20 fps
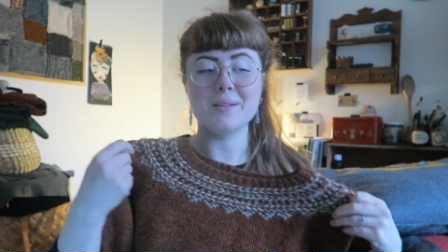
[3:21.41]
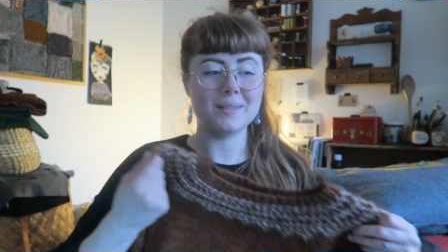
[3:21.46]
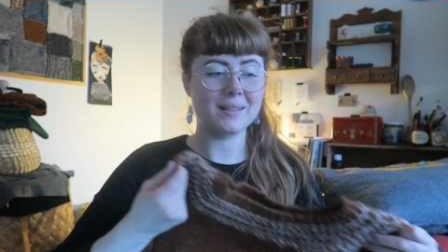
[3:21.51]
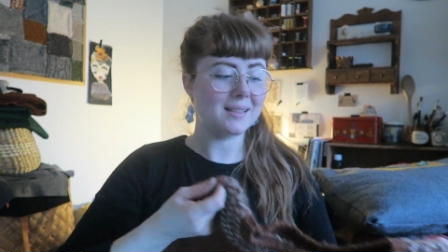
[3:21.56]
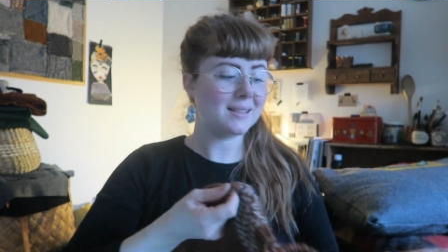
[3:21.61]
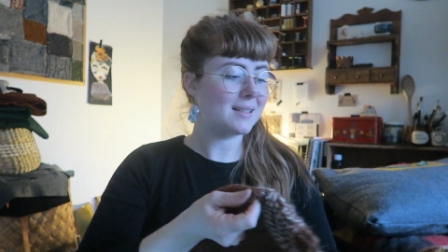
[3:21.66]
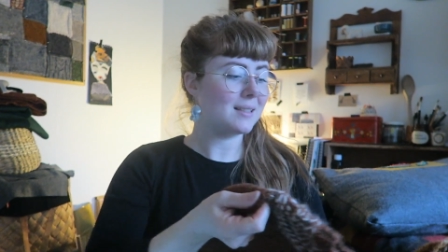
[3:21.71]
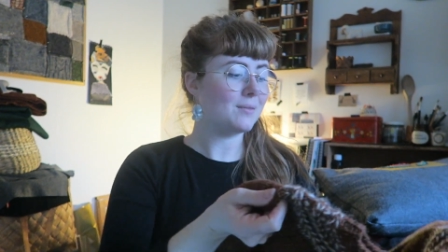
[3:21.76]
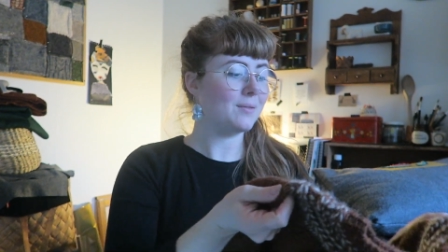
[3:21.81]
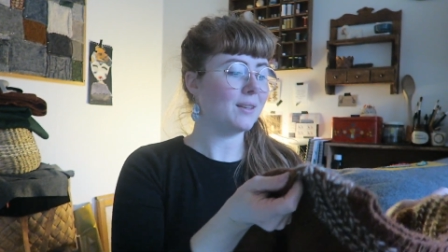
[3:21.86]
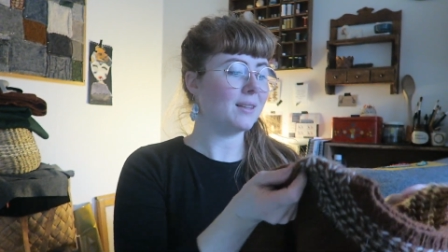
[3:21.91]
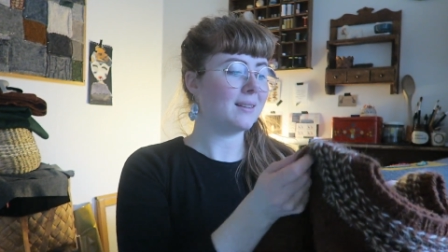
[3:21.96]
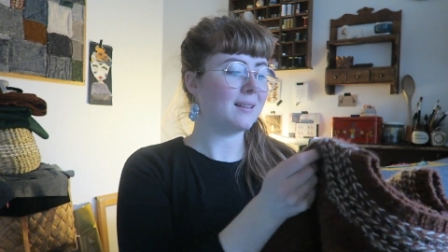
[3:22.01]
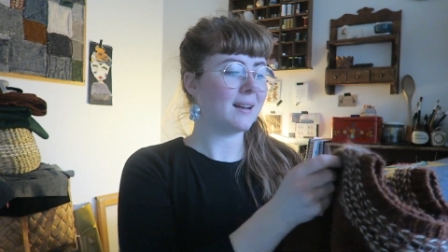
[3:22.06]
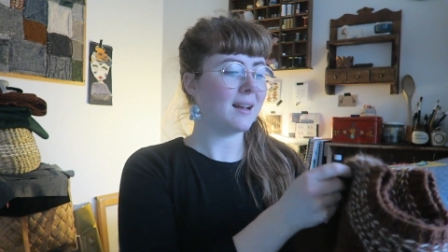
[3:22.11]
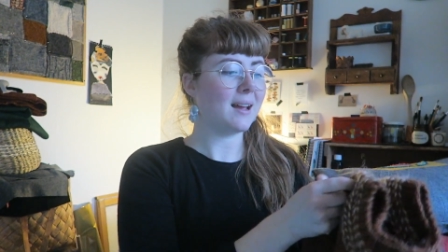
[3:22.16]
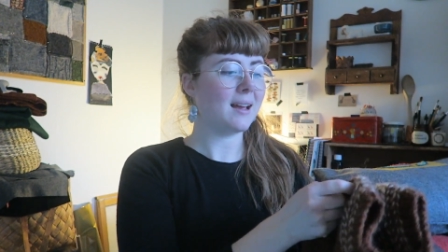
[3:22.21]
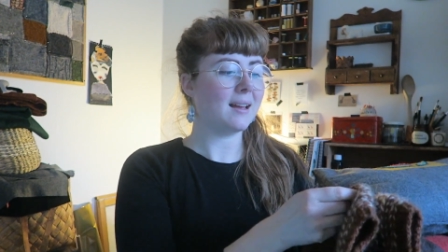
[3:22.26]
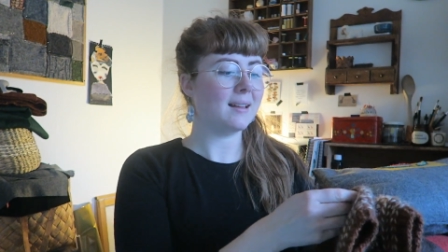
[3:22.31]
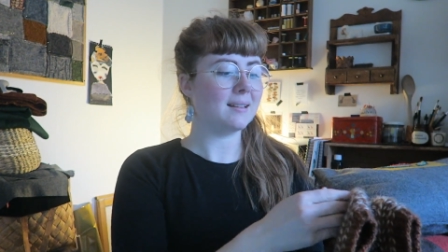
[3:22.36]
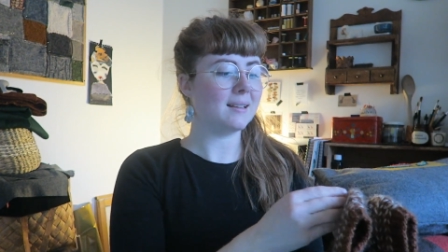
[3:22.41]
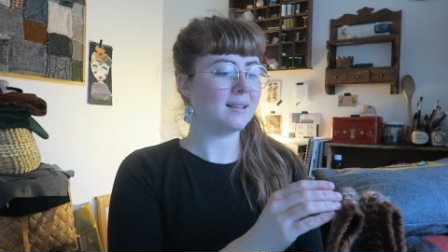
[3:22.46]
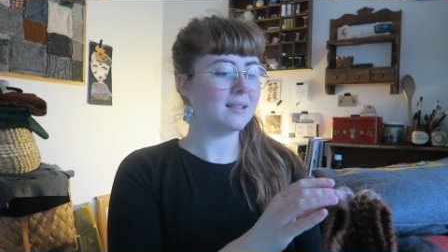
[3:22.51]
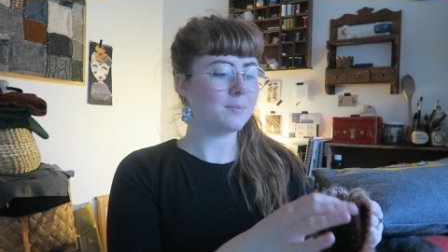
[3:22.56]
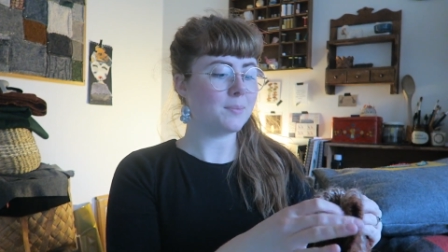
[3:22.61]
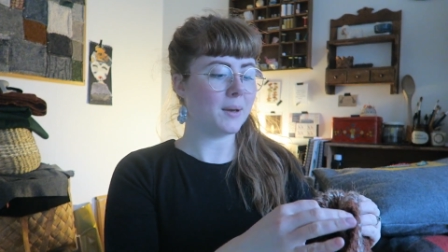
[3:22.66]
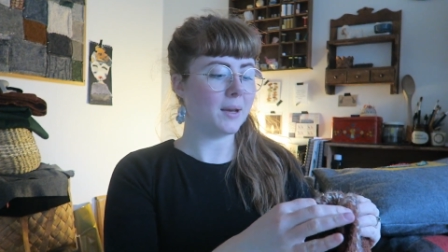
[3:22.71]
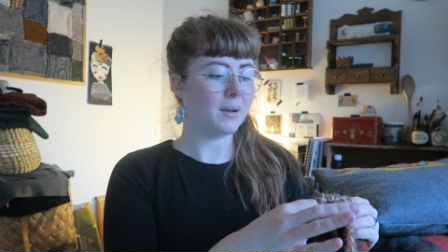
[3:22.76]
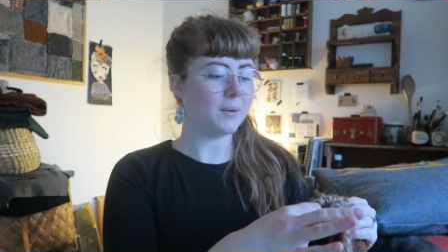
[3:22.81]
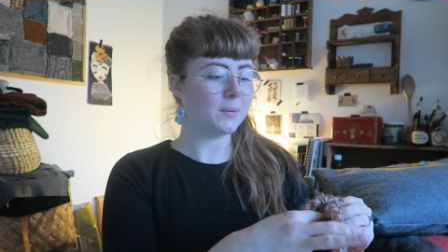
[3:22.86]
this is Vittra and
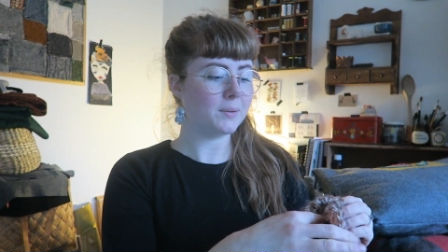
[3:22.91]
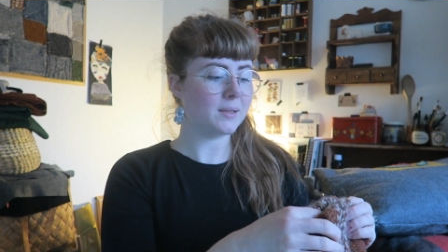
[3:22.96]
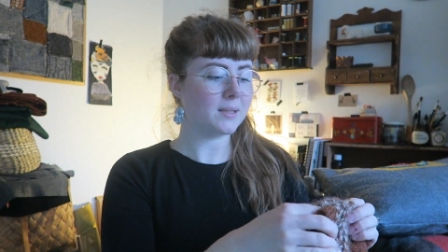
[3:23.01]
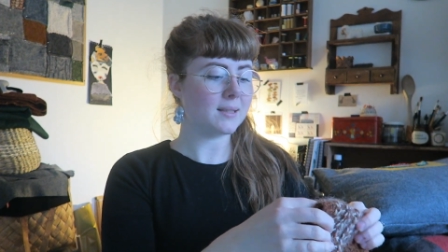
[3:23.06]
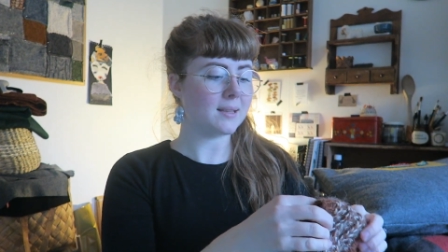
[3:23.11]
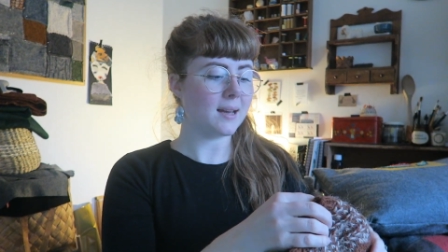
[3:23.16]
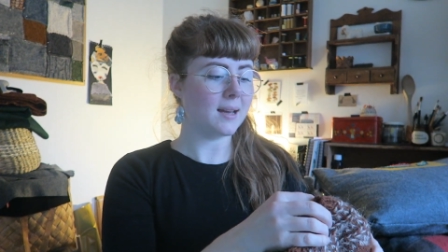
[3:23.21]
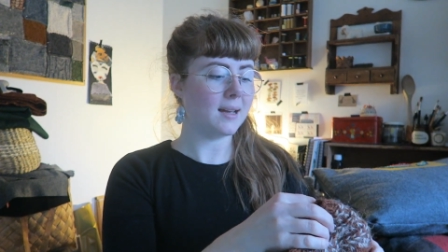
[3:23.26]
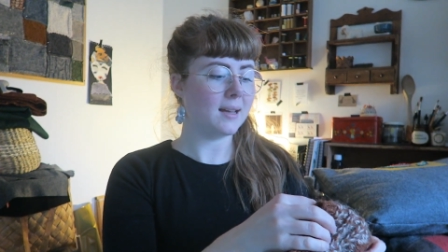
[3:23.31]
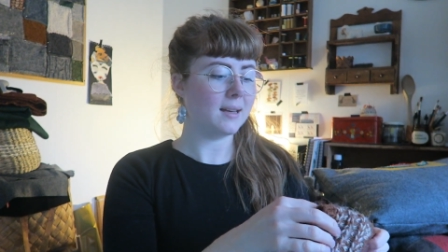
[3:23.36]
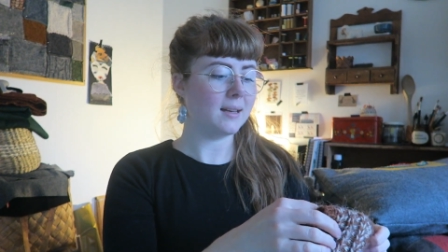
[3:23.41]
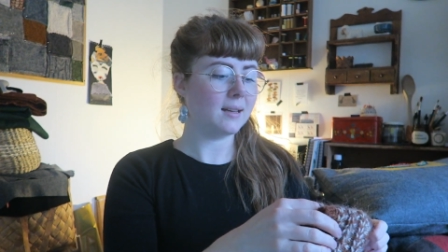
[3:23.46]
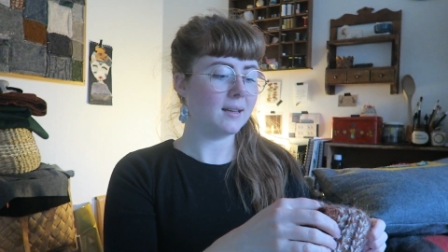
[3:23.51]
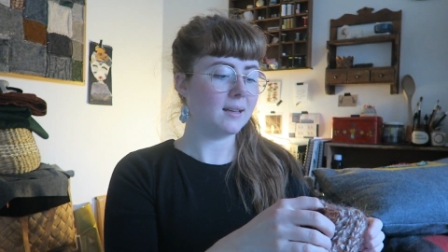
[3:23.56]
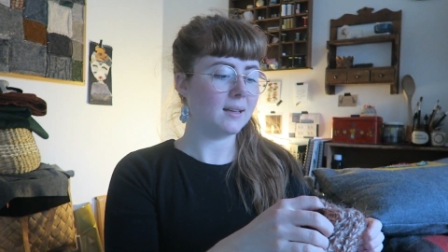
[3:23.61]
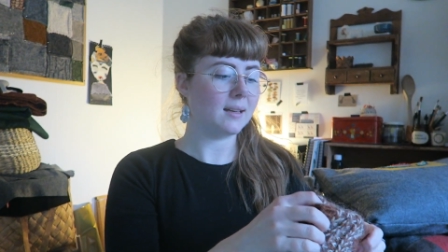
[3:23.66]
it's my own design.